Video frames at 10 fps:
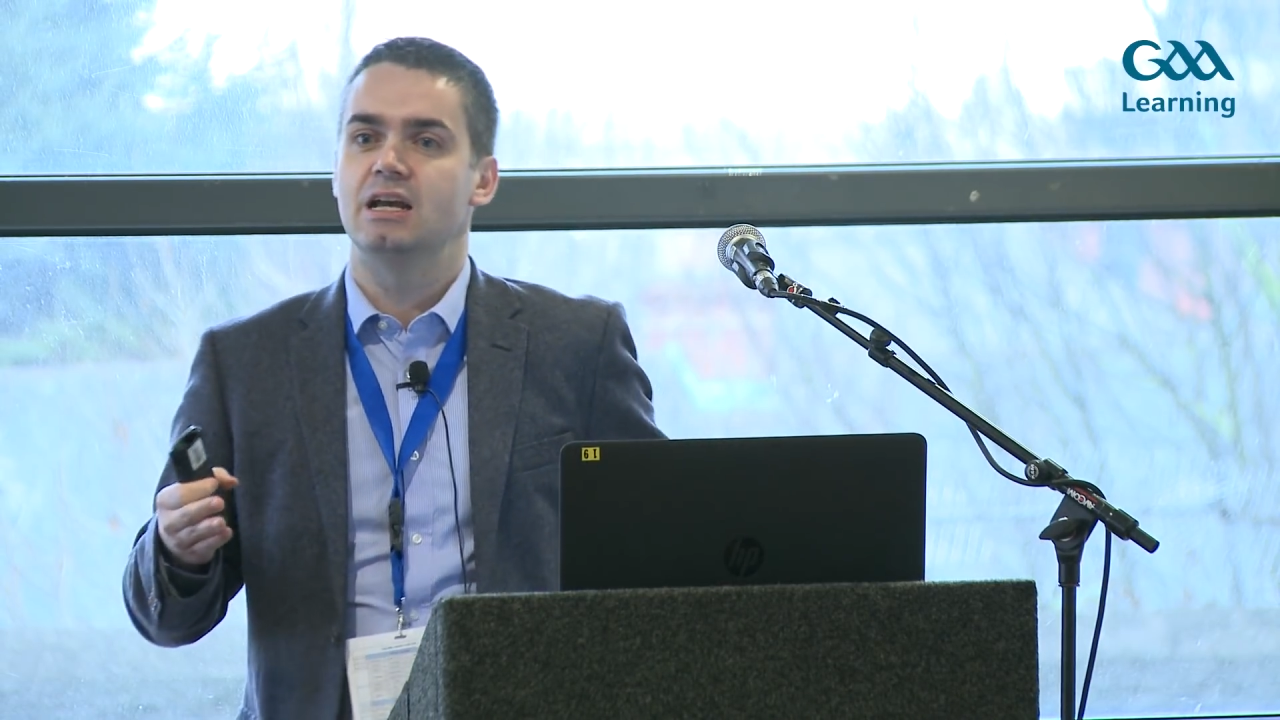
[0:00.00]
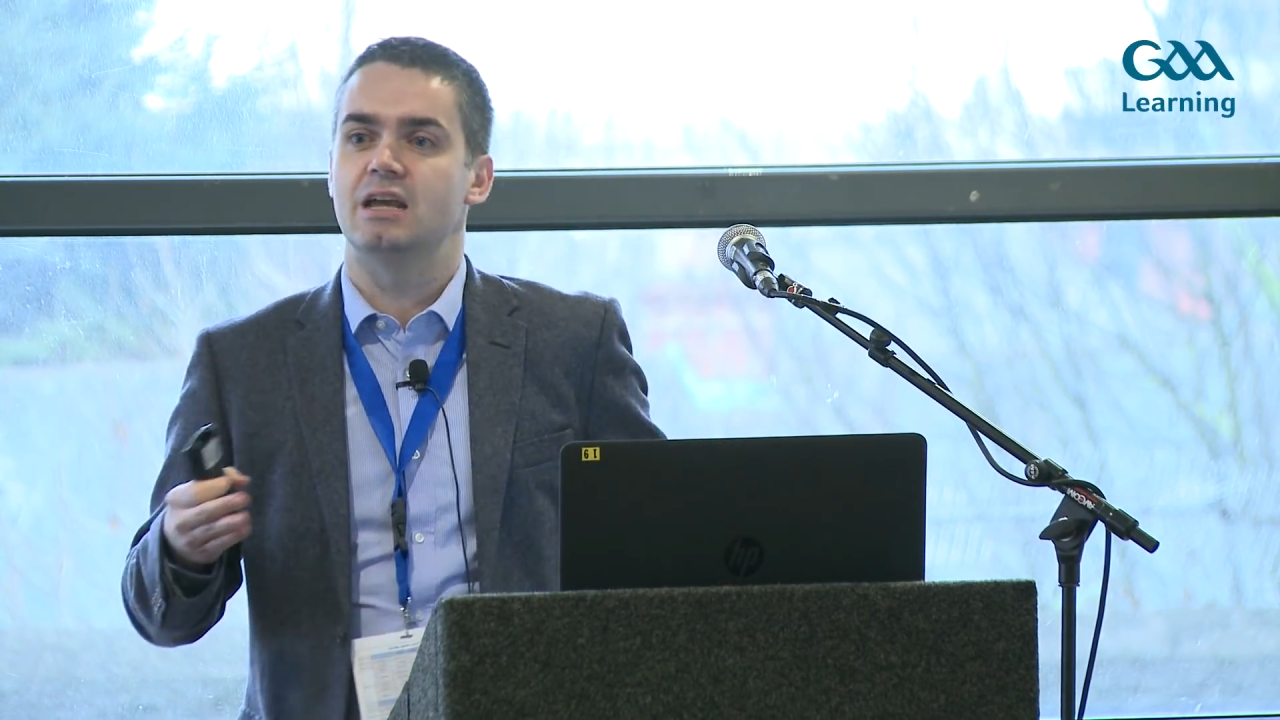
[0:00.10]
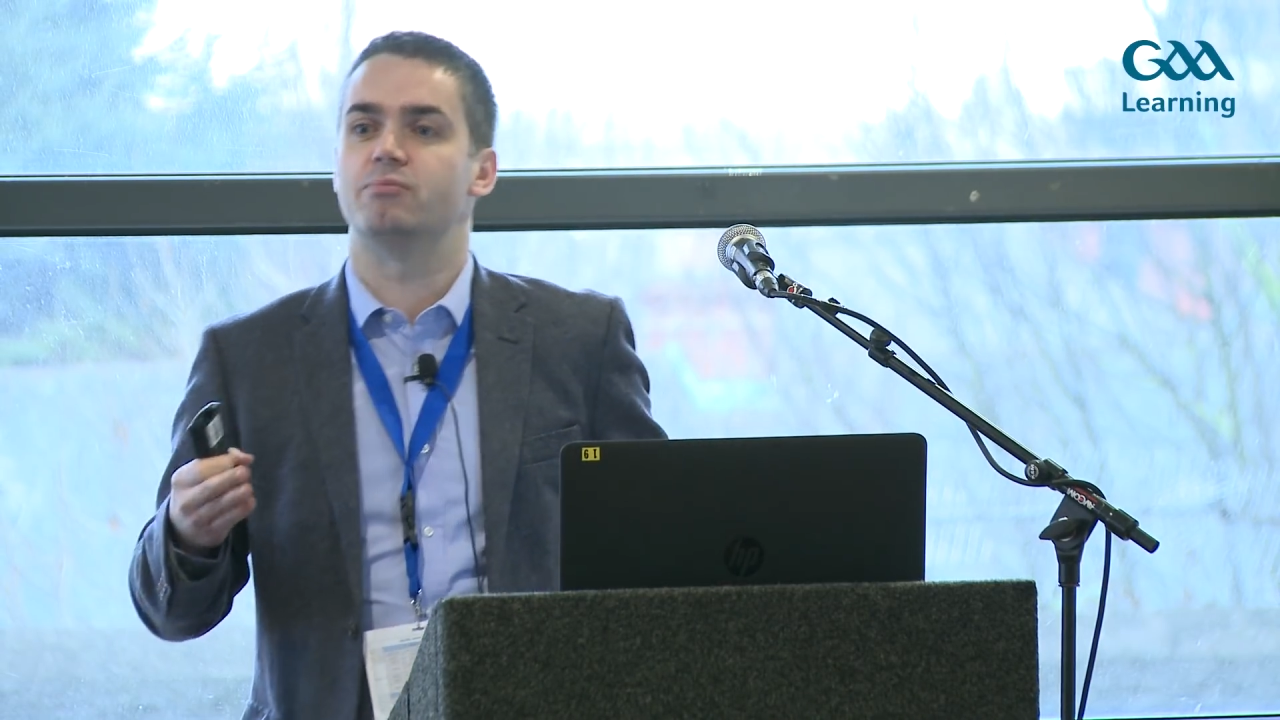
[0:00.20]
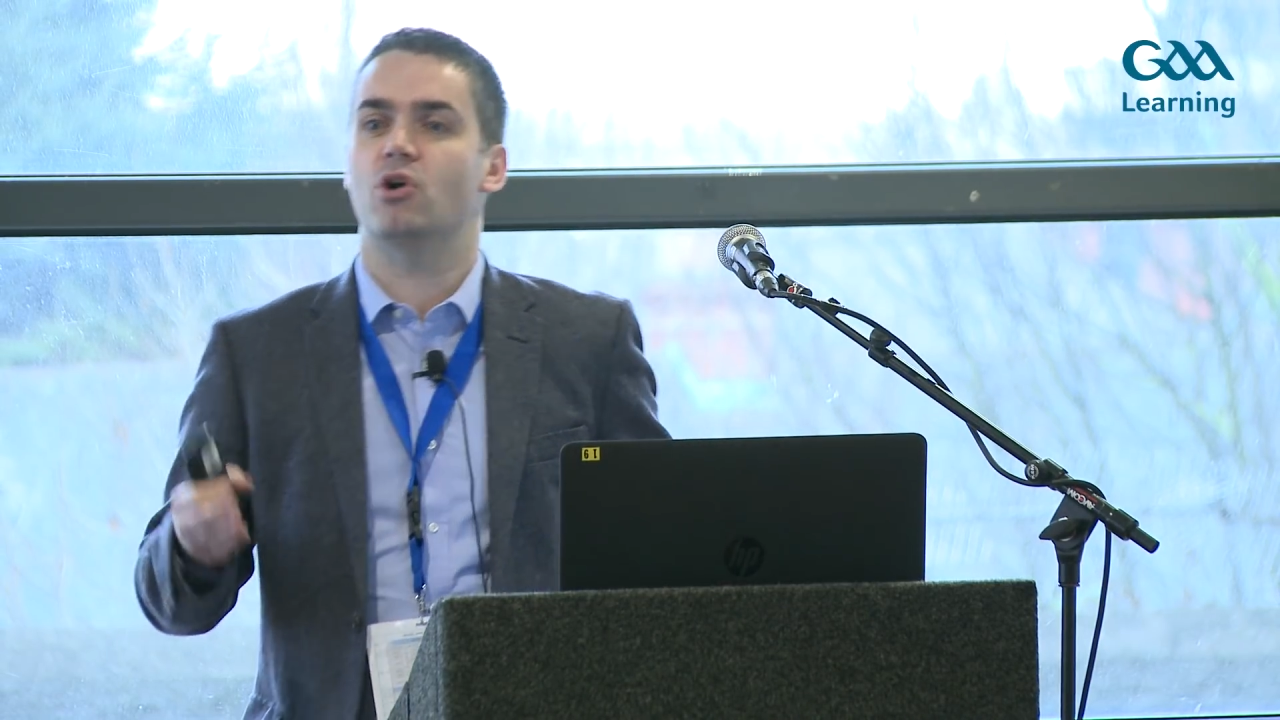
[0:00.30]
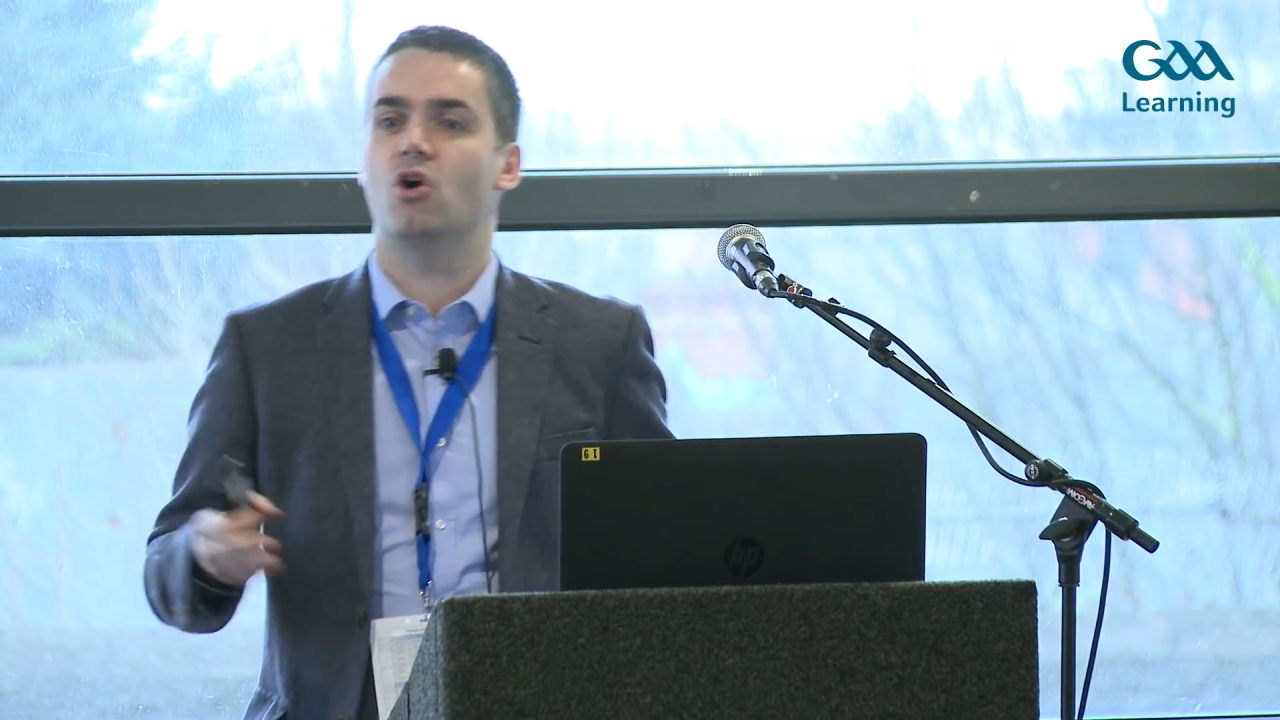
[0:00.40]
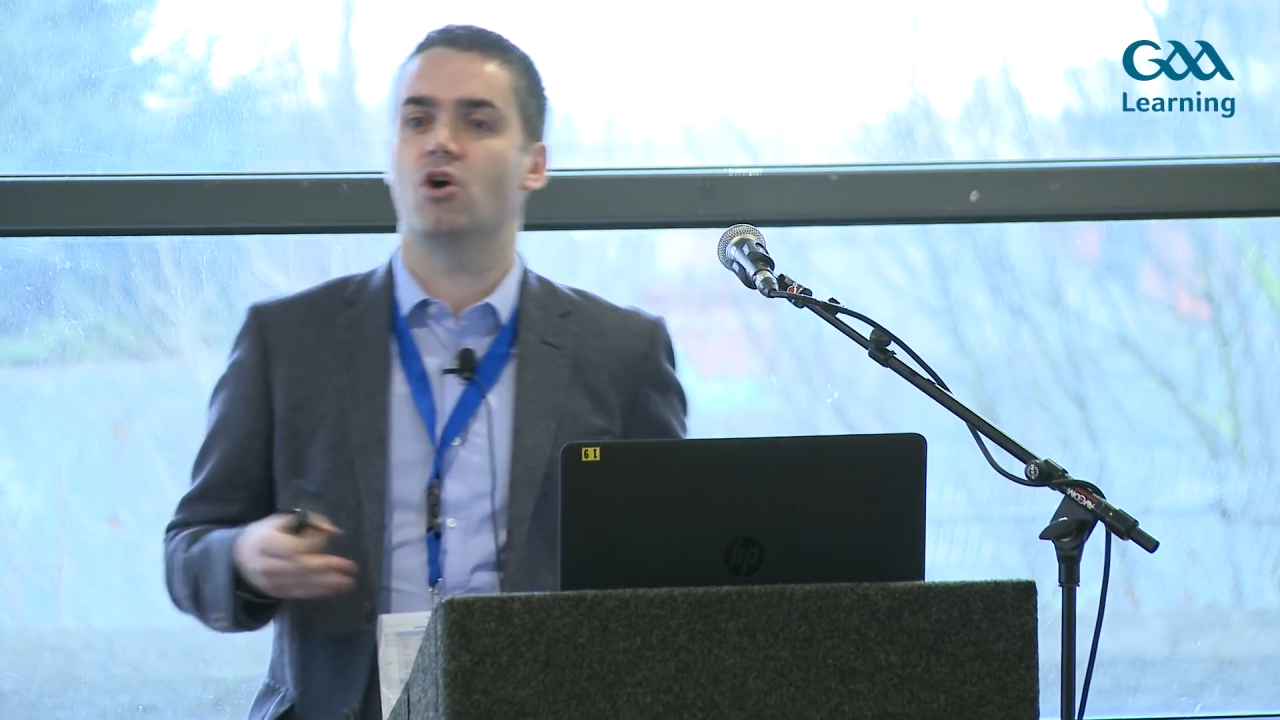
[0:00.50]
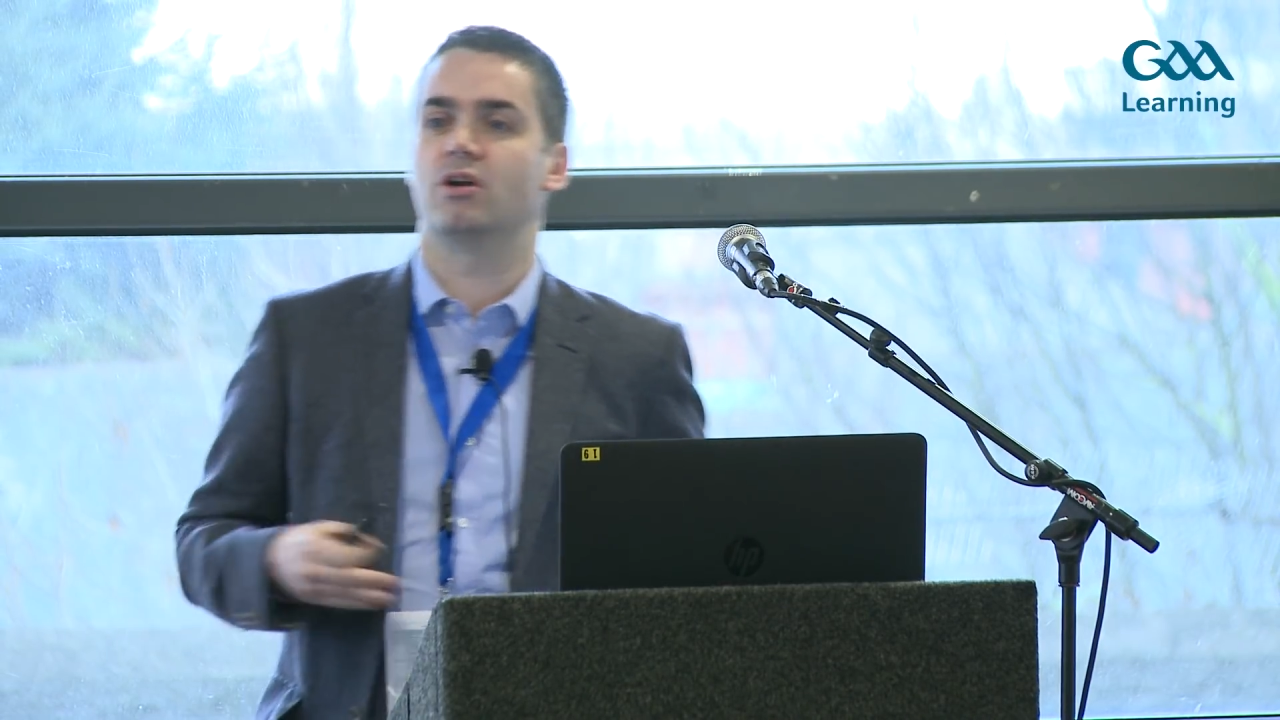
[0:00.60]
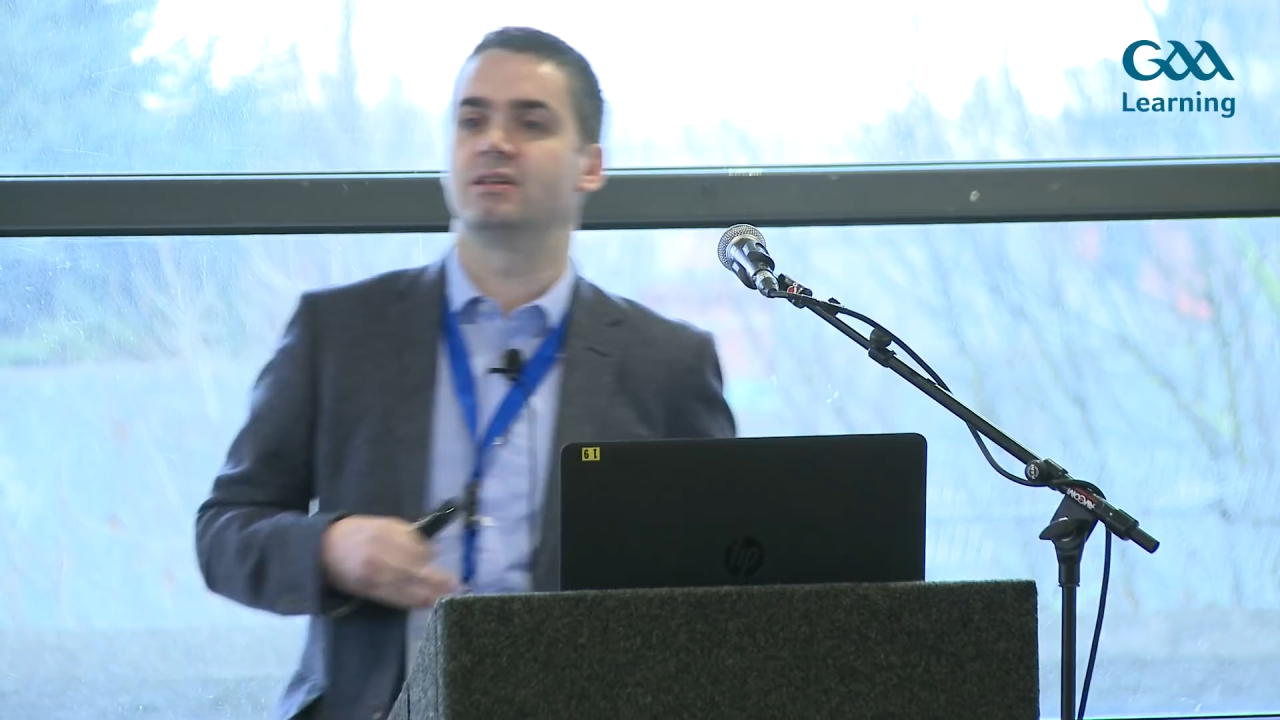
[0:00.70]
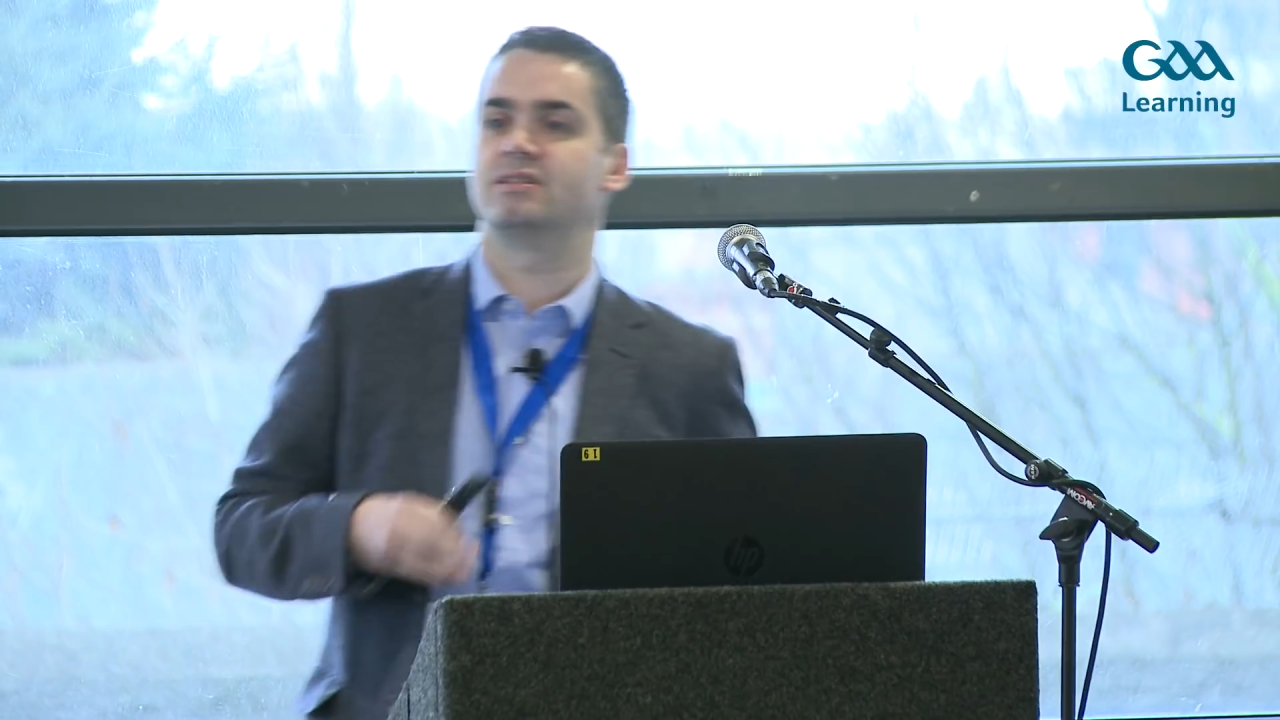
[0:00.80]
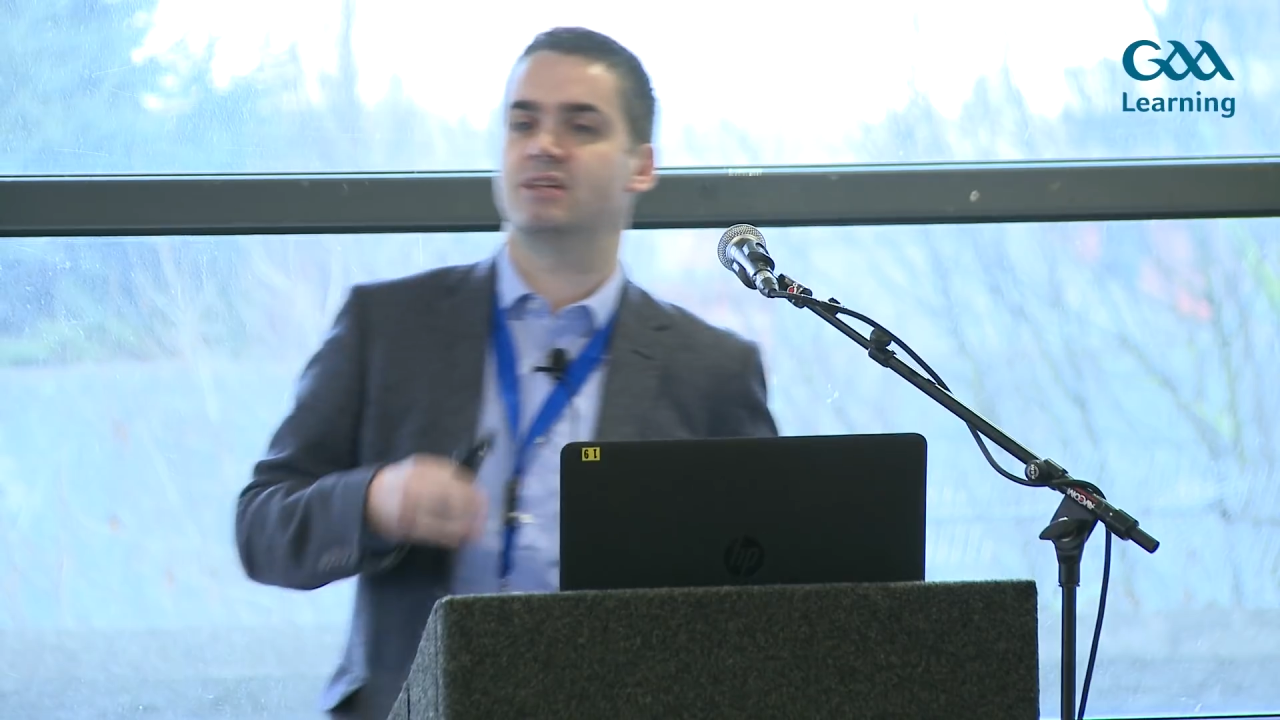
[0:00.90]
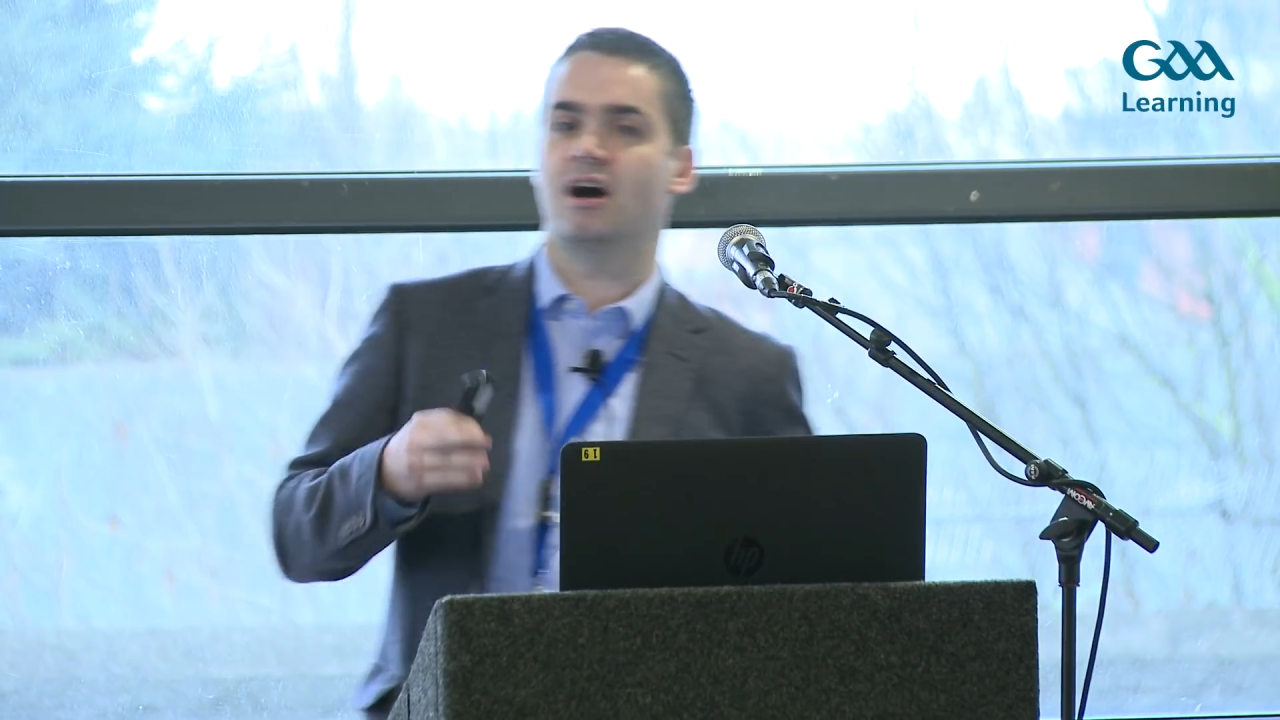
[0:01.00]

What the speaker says: importance